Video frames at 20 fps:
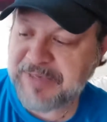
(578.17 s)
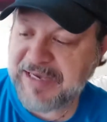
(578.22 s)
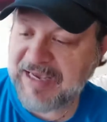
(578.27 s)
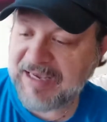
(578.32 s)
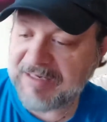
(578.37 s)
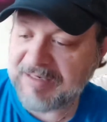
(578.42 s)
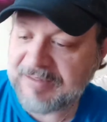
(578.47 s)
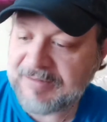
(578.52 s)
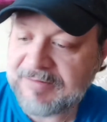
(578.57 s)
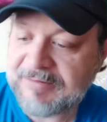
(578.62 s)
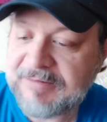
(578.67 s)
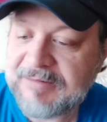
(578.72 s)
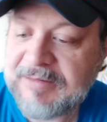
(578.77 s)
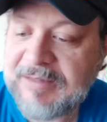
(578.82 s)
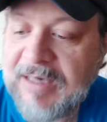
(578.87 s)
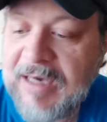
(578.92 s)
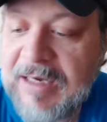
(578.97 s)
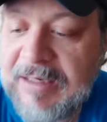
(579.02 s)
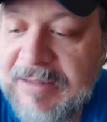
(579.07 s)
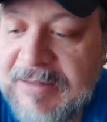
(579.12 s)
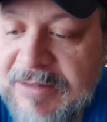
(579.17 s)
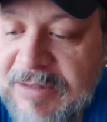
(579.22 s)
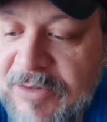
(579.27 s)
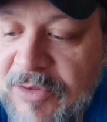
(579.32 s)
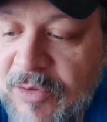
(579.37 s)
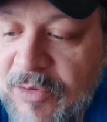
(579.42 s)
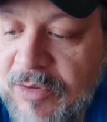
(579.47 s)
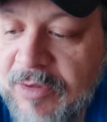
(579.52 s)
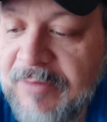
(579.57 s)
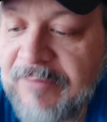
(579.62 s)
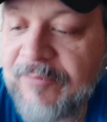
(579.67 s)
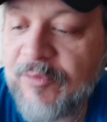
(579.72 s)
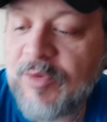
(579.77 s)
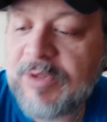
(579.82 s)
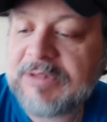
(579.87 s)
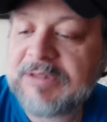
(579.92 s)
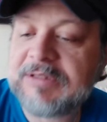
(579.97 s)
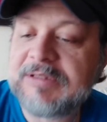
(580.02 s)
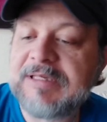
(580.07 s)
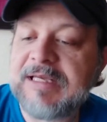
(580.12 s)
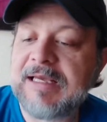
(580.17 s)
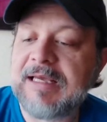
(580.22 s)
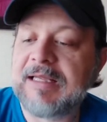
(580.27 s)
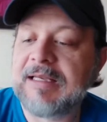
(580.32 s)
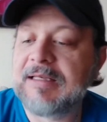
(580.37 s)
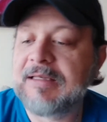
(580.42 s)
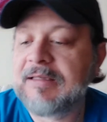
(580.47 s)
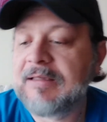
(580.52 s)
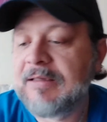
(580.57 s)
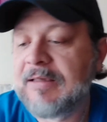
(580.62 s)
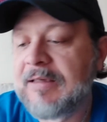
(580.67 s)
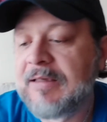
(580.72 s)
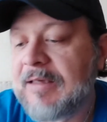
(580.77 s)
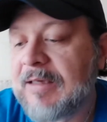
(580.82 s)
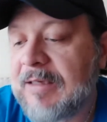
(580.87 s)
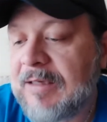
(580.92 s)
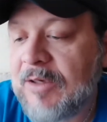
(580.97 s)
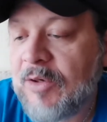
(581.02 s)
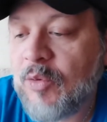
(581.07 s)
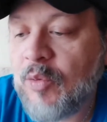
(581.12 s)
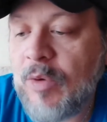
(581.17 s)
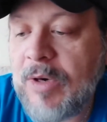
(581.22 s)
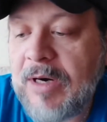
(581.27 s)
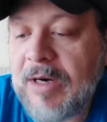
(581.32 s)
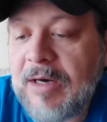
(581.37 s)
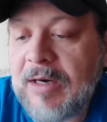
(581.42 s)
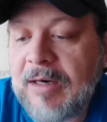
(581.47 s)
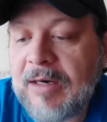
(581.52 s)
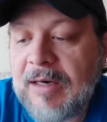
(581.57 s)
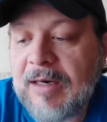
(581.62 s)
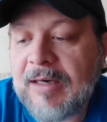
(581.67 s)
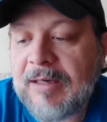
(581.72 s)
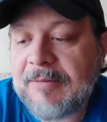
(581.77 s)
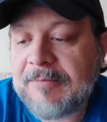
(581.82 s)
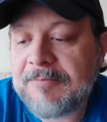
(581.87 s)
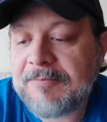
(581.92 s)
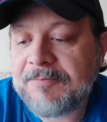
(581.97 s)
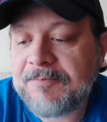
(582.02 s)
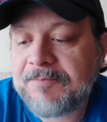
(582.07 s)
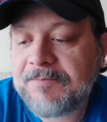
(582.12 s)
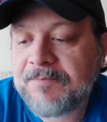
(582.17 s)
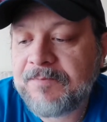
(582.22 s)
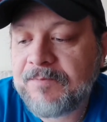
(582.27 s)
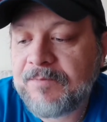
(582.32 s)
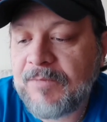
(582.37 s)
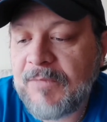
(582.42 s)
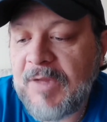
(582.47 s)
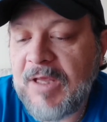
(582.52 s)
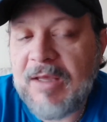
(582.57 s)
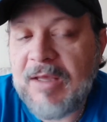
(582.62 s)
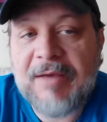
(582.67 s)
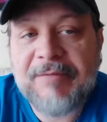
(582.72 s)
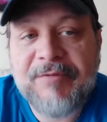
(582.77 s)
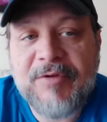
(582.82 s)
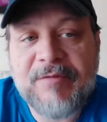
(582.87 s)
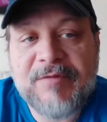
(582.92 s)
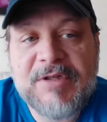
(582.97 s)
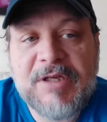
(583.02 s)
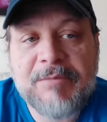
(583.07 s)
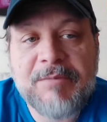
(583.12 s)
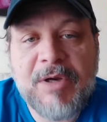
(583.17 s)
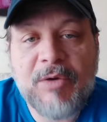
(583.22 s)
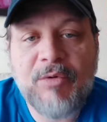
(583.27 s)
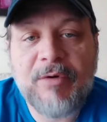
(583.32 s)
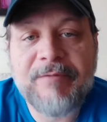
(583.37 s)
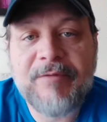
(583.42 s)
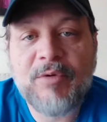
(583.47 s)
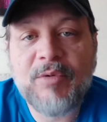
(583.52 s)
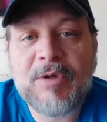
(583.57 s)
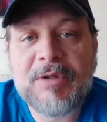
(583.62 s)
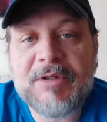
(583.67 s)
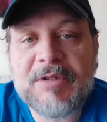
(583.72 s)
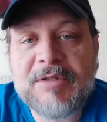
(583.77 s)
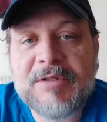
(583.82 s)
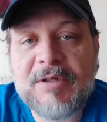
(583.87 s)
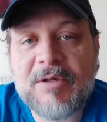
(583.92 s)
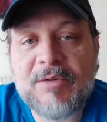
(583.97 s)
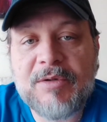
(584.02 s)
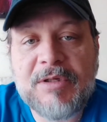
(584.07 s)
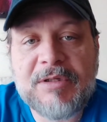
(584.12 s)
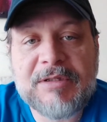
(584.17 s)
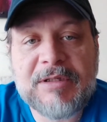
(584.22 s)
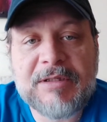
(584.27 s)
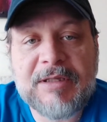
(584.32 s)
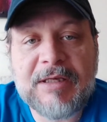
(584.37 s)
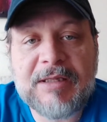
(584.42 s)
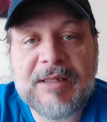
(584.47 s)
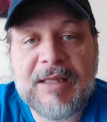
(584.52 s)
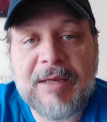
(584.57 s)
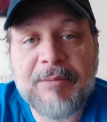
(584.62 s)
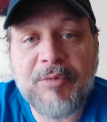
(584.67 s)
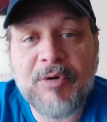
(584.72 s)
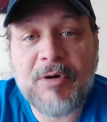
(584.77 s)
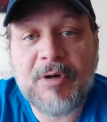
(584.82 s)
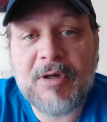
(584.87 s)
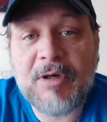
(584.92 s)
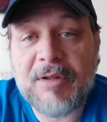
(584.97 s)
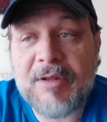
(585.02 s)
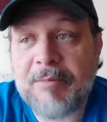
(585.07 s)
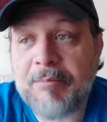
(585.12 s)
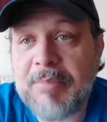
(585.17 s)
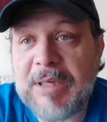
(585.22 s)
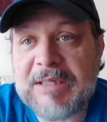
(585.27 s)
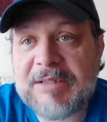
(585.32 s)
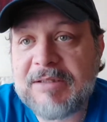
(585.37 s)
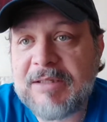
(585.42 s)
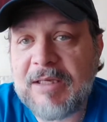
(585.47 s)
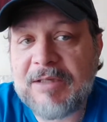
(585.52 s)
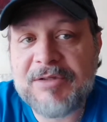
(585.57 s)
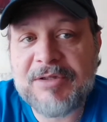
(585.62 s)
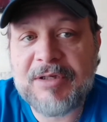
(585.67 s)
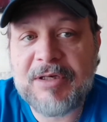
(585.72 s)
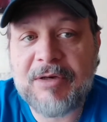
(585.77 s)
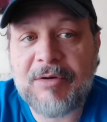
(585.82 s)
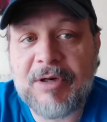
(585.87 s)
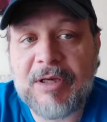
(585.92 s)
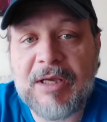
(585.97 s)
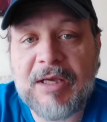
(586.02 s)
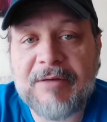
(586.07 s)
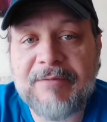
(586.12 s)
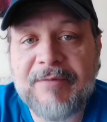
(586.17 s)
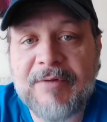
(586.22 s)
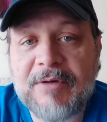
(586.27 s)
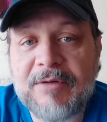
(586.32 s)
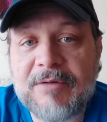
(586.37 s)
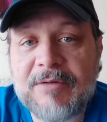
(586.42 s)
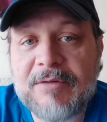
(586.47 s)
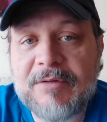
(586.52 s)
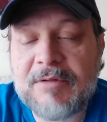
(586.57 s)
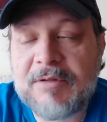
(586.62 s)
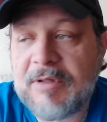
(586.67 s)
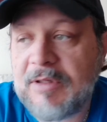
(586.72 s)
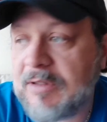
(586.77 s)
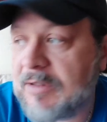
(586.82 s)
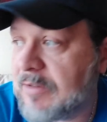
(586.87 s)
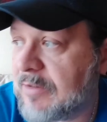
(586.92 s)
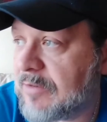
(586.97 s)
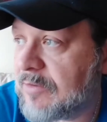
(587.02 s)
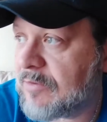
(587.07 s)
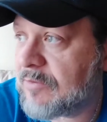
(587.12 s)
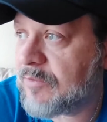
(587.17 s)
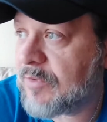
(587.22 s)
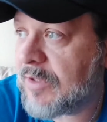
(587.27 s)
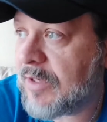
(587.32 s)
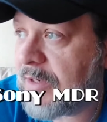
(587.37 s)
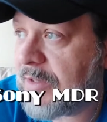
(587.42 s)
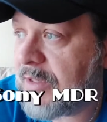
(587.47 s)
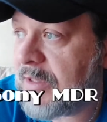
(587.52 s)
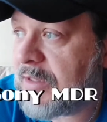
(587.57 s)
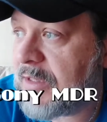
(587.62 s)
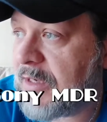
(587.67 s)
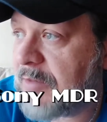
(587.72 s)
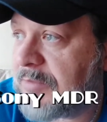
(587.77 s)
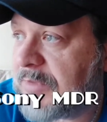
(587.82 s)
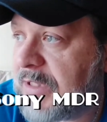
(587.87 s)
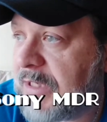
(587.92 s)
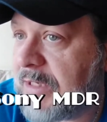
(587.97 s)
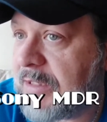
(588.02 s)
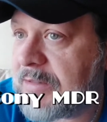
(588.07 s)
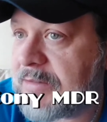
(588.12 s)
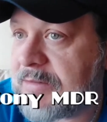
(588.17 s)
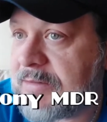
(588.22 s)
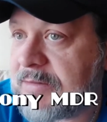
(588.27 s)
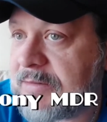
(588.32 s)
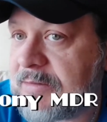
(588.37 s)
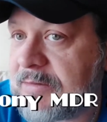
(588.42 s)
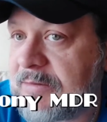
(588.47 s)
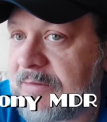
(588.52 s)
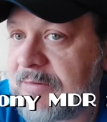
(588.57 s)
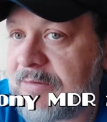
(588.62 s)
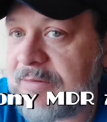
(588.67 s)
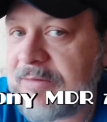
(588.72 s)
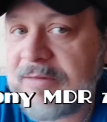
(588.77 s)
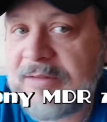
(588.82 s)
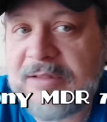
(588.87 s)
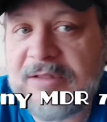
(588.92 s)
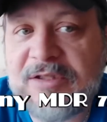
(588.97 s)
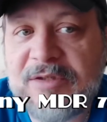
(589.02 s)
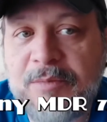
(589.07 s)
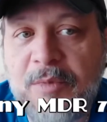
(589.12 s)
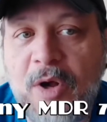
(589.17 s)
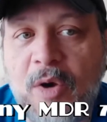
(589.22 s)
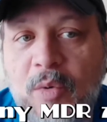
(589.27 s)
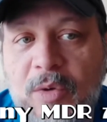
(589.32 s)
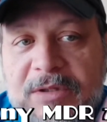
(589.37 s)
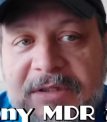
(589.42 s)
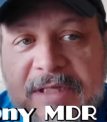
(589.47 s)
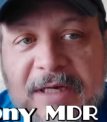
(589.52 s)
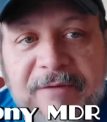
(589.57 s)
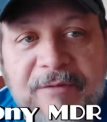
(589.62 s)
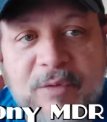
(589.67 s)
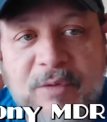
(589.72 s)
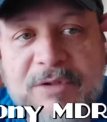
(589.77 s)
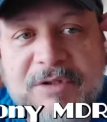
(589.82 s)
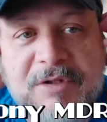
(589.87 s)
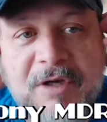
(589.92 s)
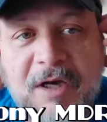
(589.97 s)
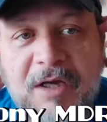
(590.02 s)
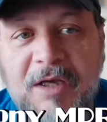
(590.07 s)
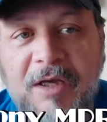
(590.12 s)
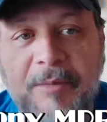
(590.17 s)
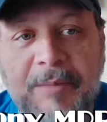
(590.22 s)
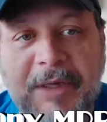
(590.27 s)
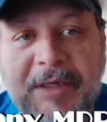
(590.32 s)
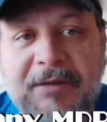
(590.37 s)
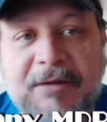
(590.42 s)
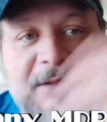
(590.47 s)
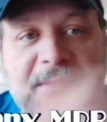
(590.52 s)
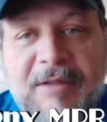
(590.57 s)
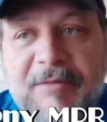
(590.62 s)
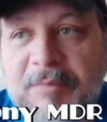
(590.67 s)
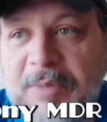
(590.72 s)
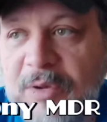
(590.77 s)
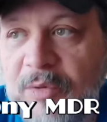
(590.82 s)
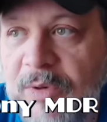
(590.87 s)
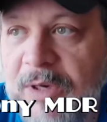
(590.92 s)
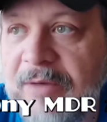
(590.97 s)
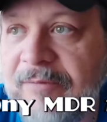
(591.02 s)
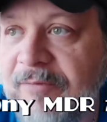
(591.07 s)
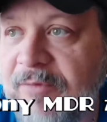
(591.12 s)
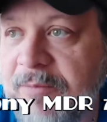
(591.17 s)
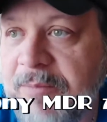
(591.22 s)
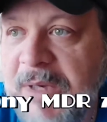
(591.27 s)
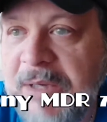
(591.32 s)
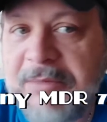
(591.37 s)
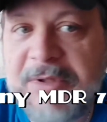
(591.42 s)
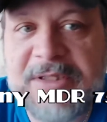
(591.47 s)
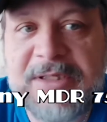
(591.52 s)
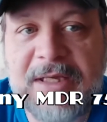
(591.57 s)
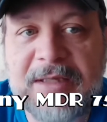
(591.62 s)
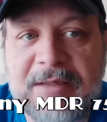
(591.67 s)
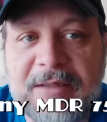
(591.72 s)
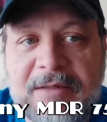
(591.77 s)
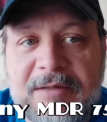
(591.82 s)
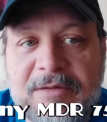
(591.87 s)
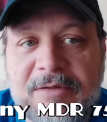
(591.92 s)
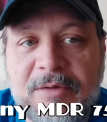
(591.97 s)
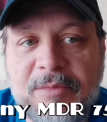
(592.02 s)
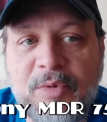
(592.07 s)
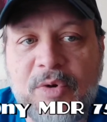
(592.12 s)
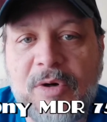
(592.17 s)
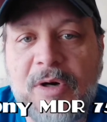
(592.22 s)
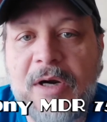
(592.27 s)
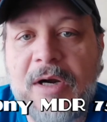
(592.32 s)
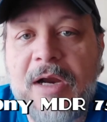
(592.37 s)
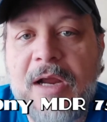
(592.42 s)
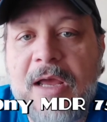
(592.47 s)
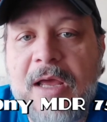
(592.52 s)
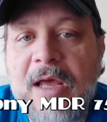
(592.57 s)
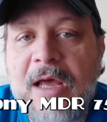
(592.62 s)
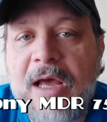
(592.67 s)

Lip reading: Bad. On a score of 1 to 10, where if you've seen my review on the Sonys that they claim are the best engineering headphones, what are they? The MDX, just the small ones that everyone's talking about, that they've been around for maybe 10 years or more.